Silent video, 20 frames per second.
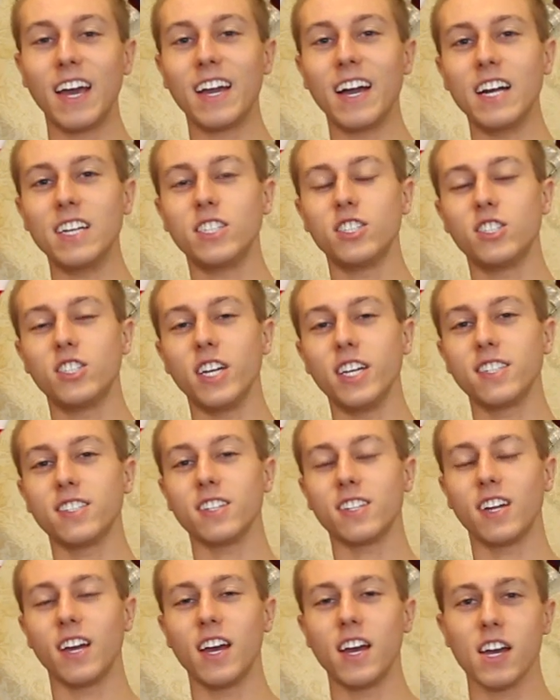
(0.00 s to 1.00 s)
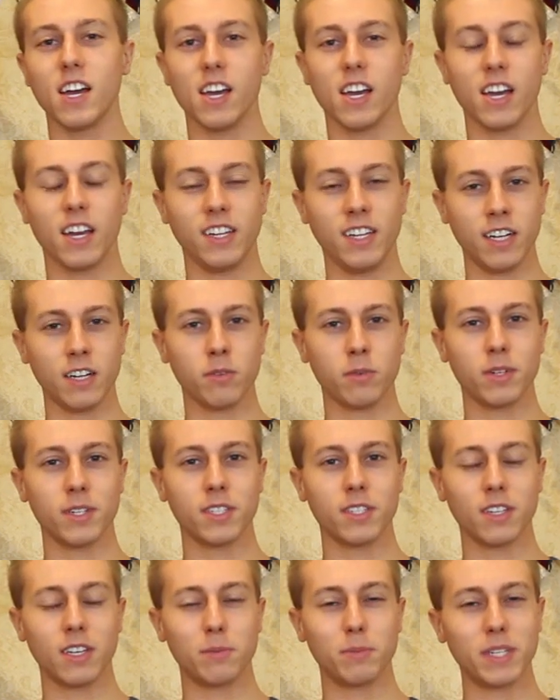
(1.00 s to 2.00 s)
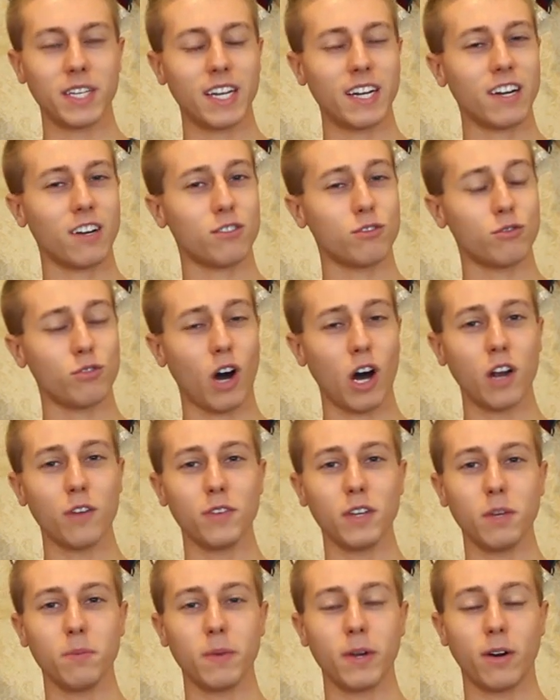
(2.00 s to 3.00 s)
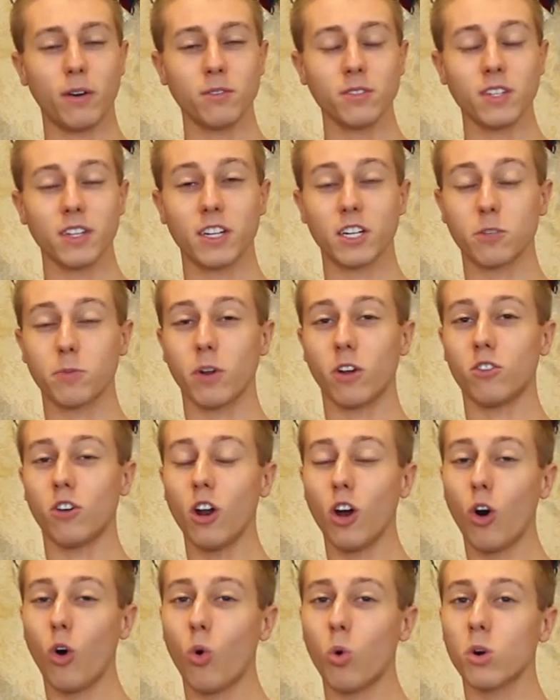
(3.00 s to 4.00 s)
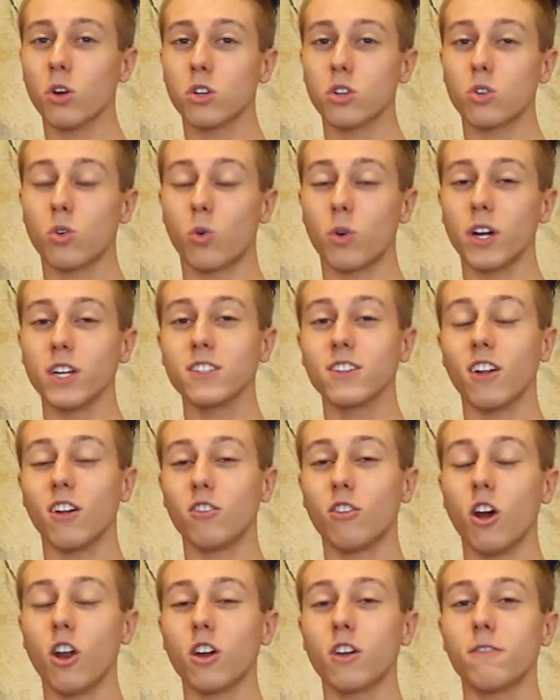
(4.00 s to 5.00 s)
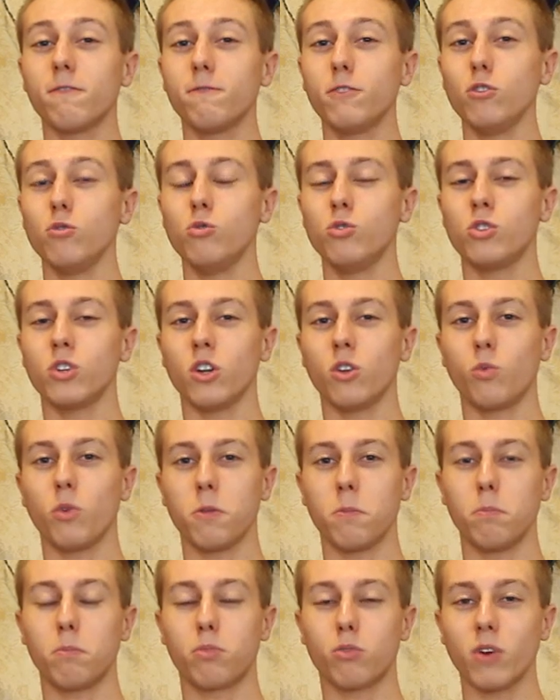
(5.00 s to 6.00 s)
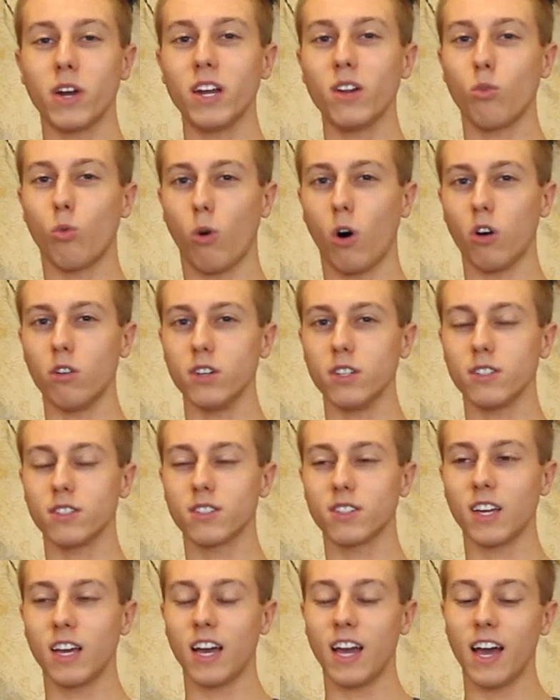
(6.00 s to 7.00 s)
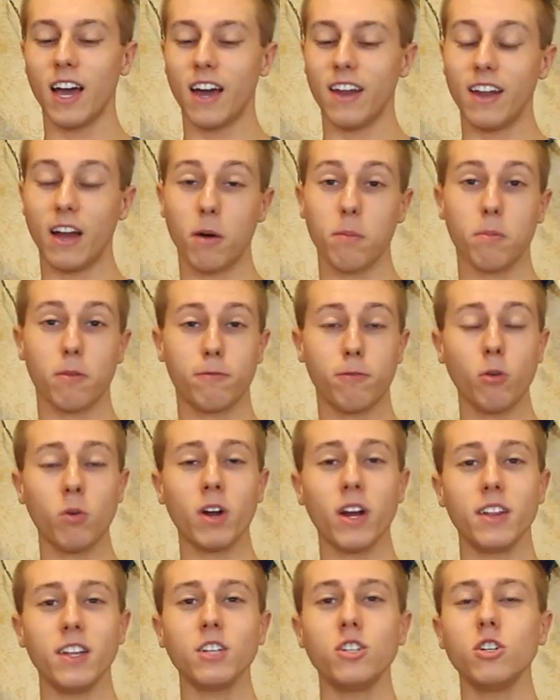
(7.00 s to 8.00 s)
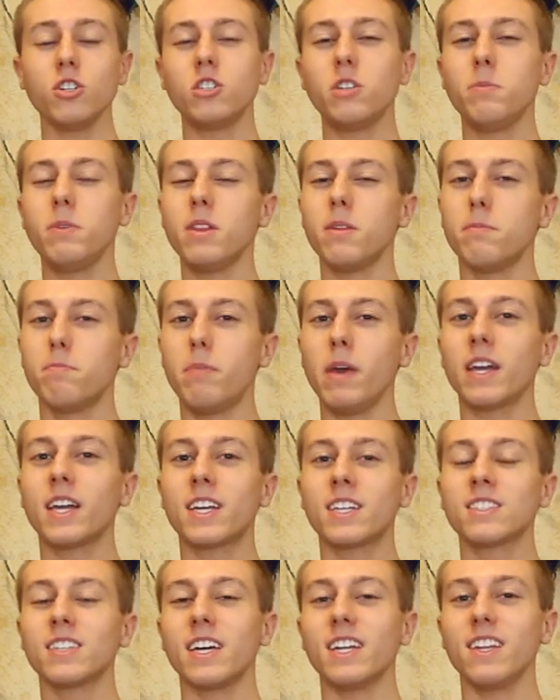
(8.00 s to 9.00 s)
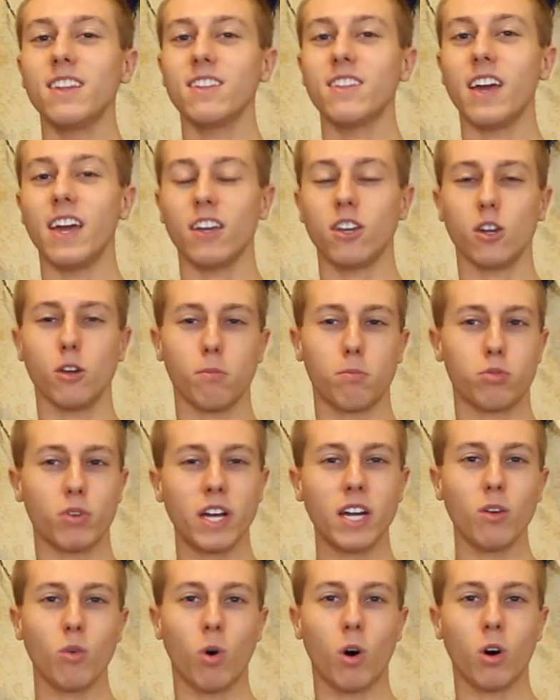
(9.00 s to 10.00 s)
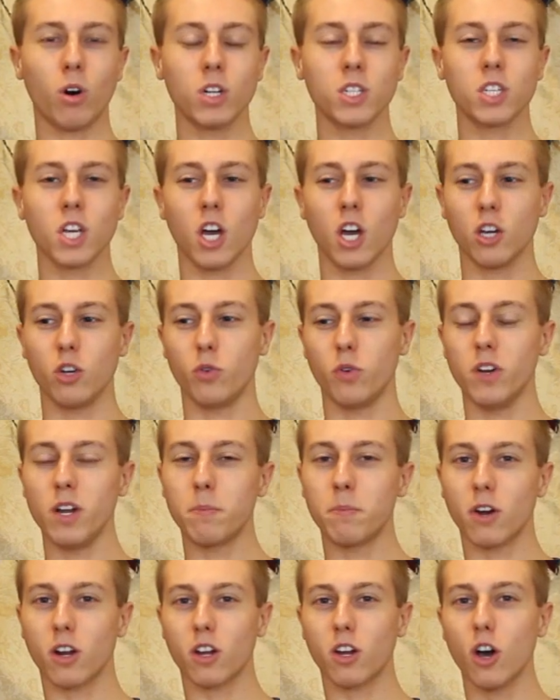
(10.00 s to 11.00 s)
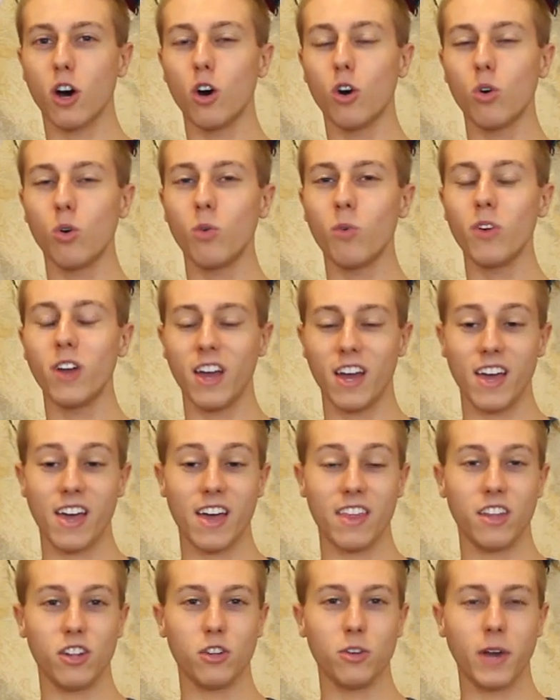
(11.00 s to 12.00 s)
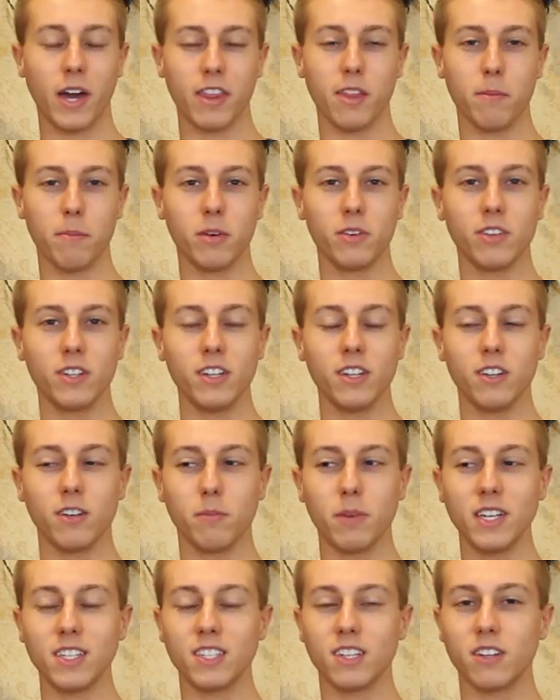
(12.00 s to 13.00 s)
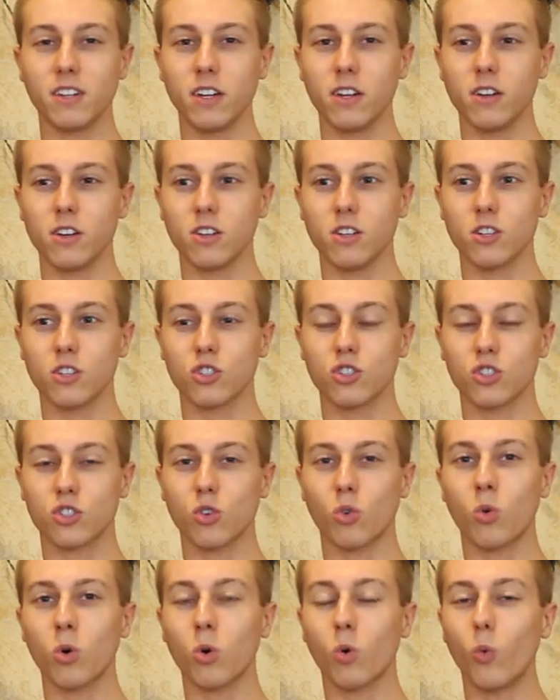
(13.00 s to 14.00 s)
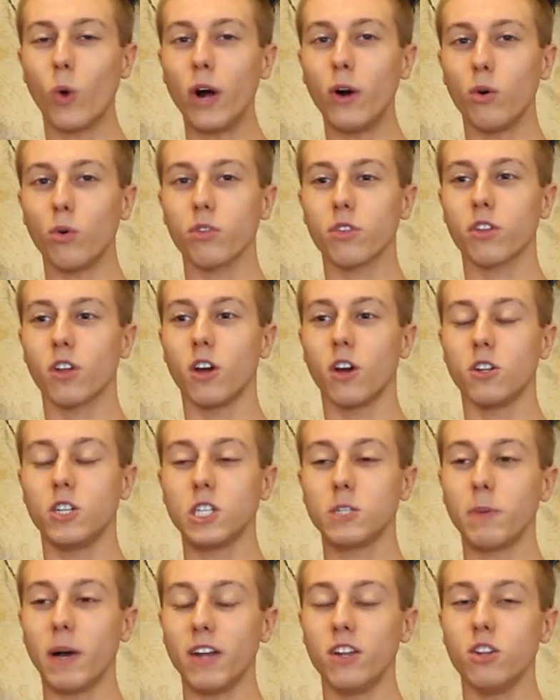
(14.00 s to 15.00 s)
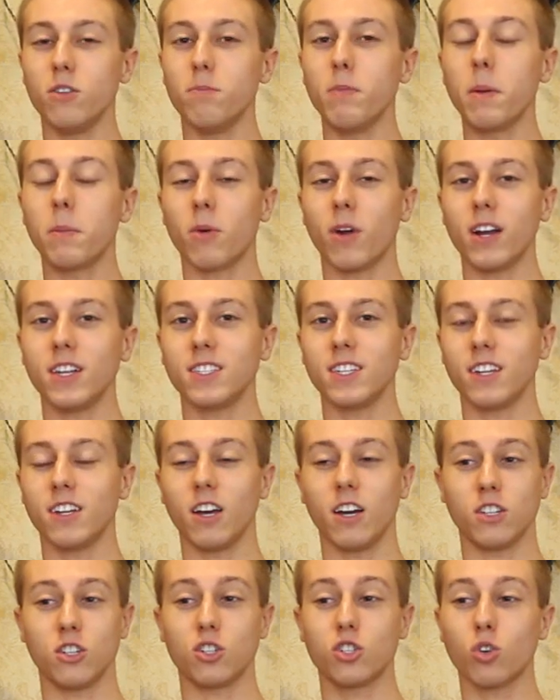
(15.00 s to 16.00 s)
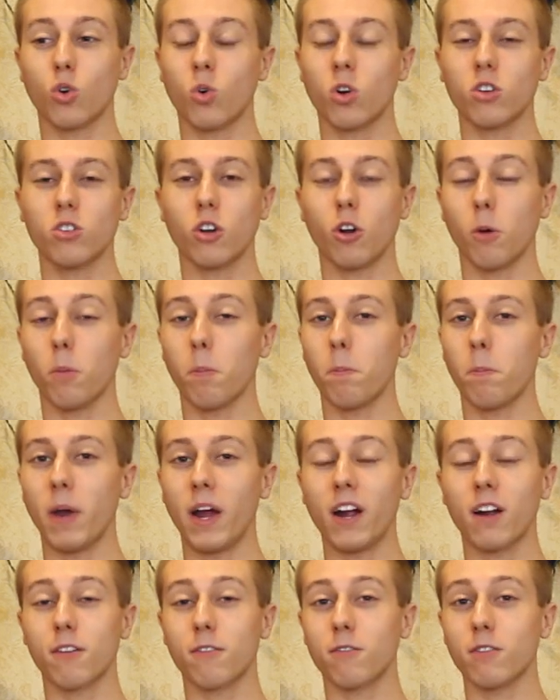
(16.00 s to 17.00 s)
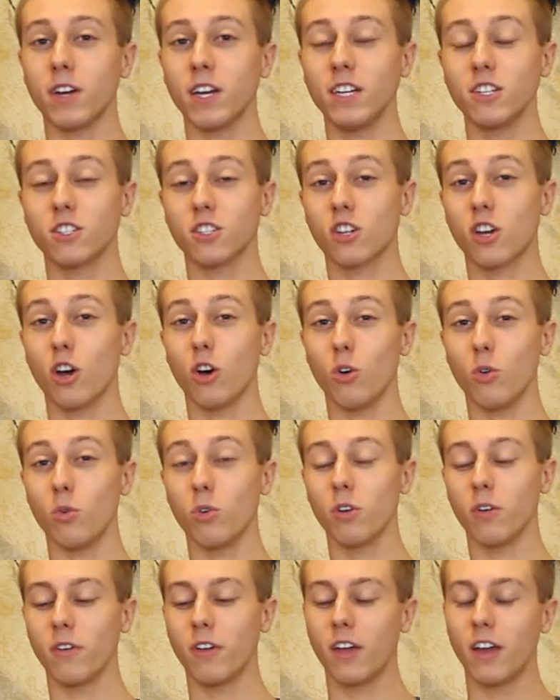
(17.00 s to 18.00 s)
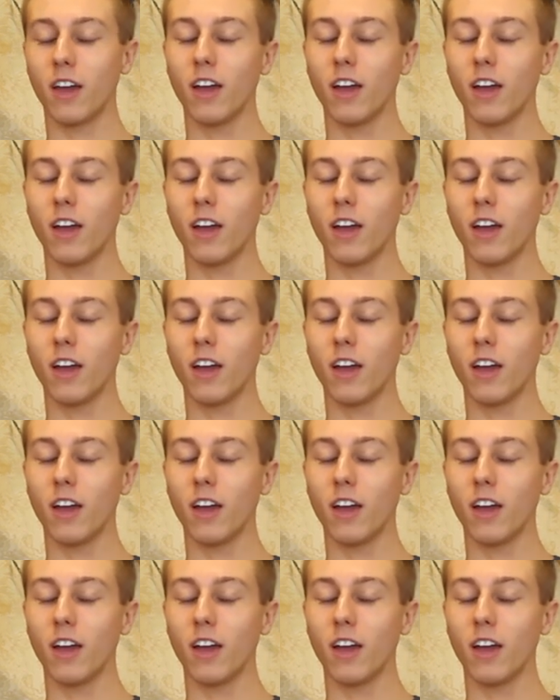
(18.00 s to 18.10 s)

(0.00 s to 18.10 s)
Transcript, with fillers: Hey guys, it's Jason, and here recently I've been getting a lot of emails, and there's been a lot of horror stories and a lot of confusion with brain wallets. Now beforehand, this used to be the big exciting thing, you know, brain wallets, you remember the code, and then you had the ability to basically store wealth just by memorizing a short little paraphrased code.